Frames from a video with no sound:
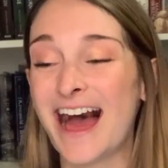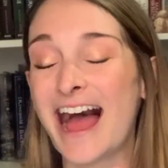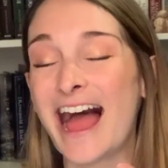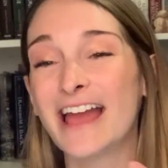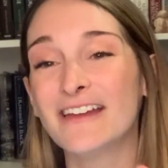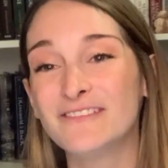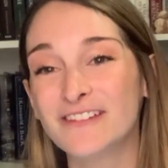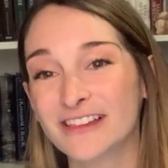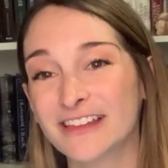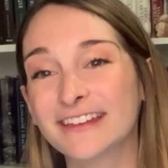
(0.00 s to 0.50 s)
I
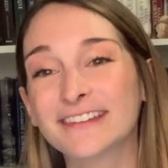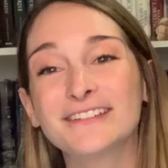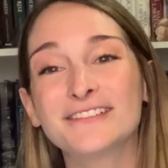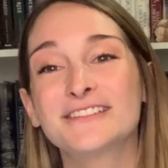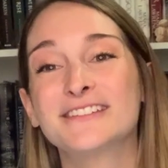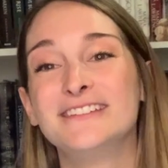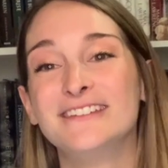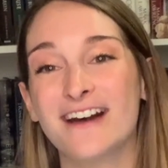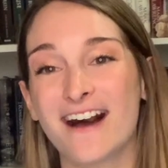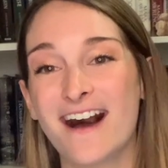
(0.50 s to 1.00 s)
feel like
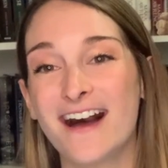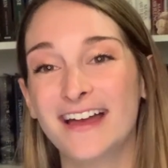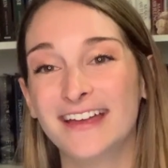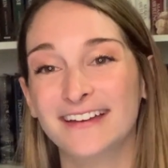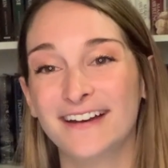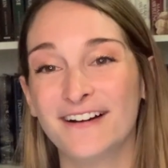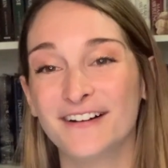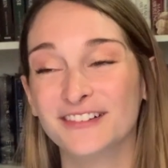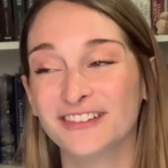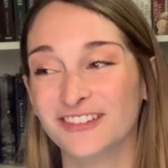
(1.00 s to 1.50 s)
there's not
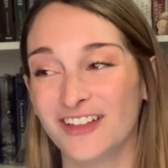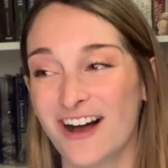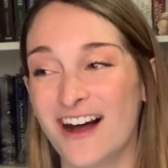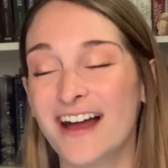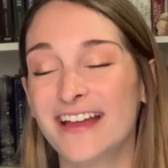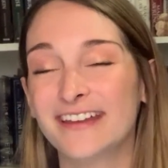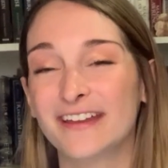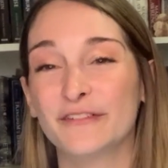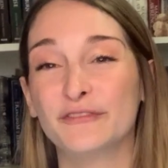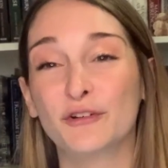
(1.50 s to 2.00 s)
a
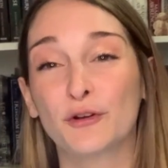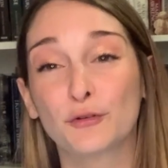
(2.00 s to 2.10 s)
lot of